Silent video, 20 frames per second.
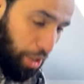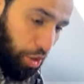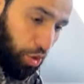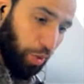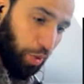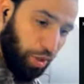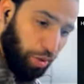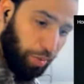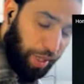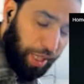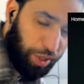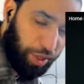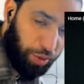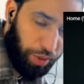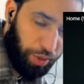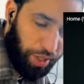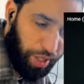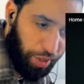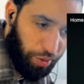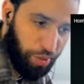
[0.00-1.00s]
So welcome guys
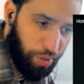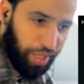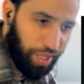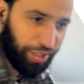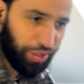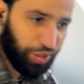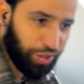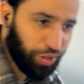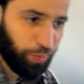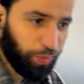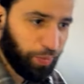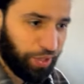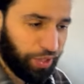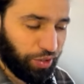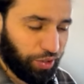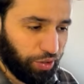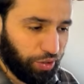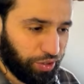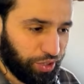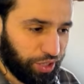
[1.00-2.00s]
with another reaction with the
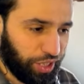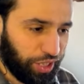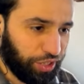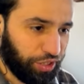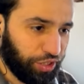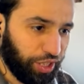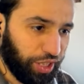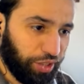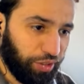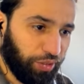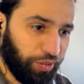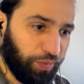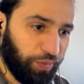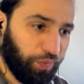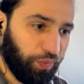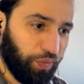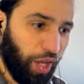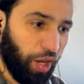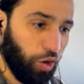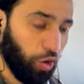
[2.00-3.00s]
Toxic channel.
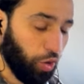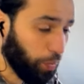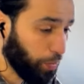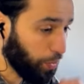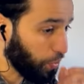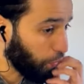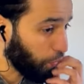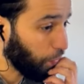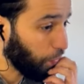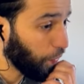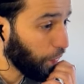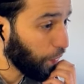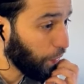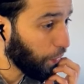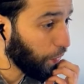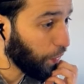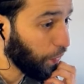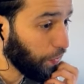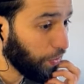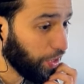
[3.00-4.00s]
I hope you
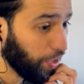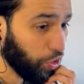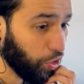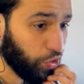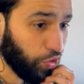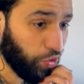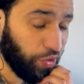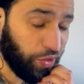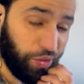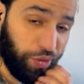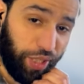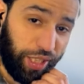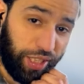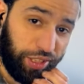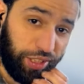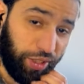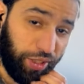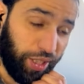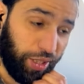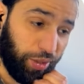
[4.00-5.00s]
enjoying the
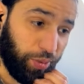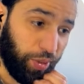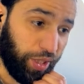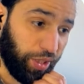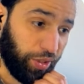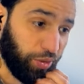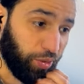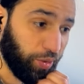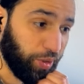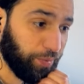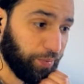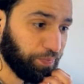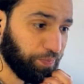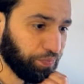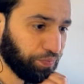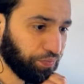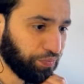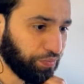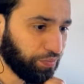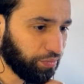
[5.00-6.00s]
reaction that we are doing.
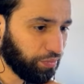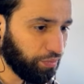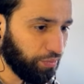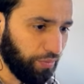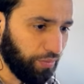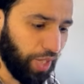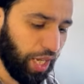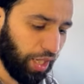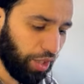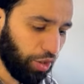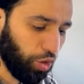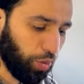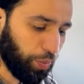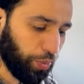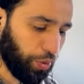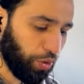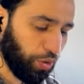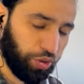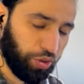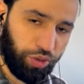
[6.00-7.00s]
I
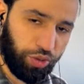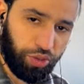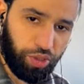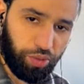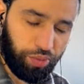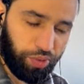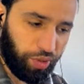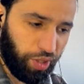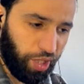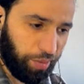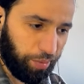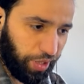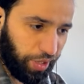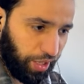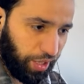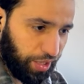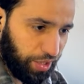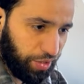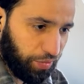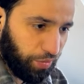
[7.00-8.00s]
hope you also subscribing
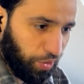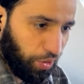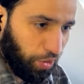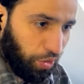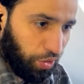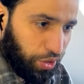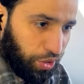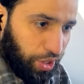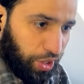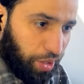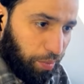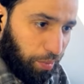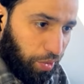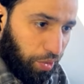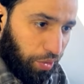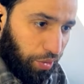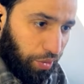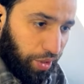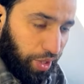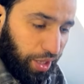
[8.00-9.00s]
guys for seeing
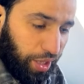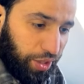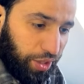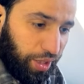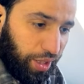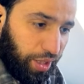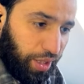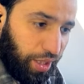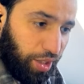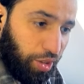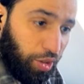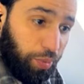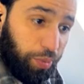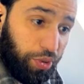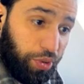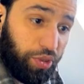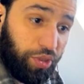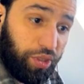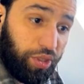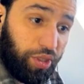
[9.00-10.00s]
more reaction, and I hope
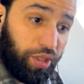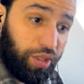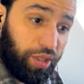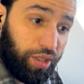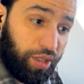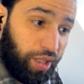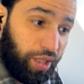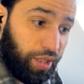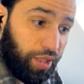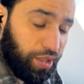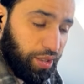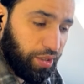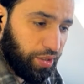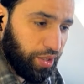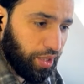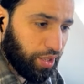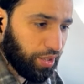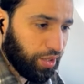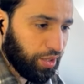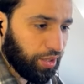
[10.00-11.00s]
you send in
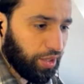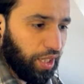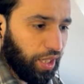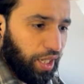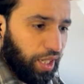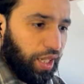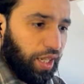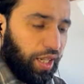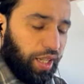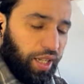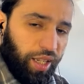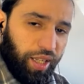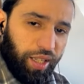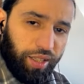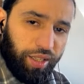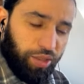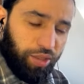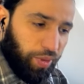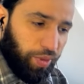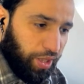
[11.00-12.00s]
suggestion.
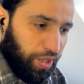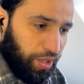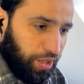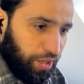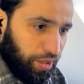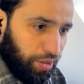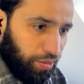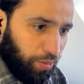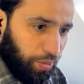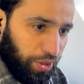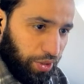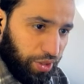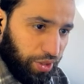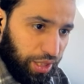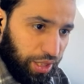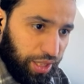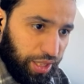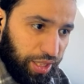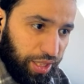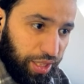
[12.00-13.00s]
This one was
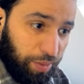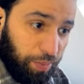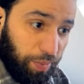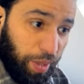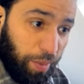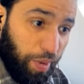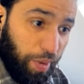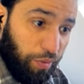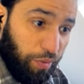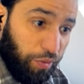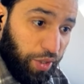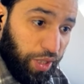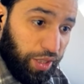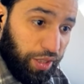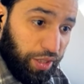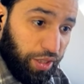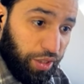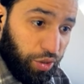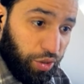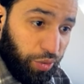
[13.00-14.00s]
suggested by my
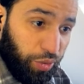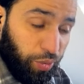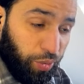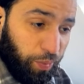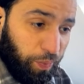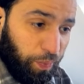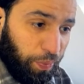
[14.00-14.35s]
friend Stu.